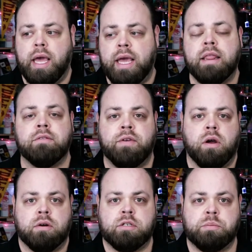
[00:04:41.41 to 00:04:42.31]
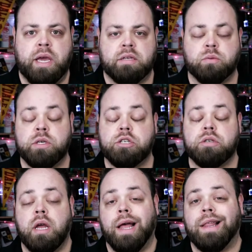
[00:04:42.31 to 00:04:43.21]
in the VR space,
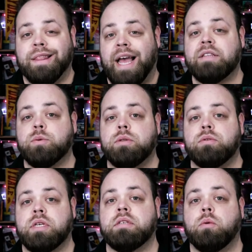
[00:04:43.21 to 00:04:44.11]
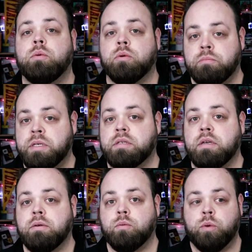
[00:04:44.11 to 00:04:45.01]
which that's one of those things that we were
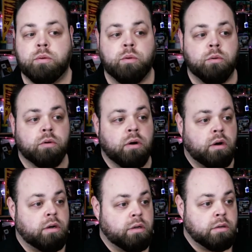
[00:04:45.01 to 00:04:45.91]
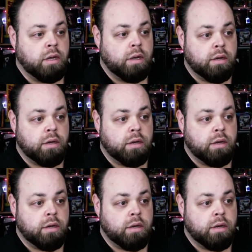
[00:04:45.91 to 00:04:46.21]
missing when we were all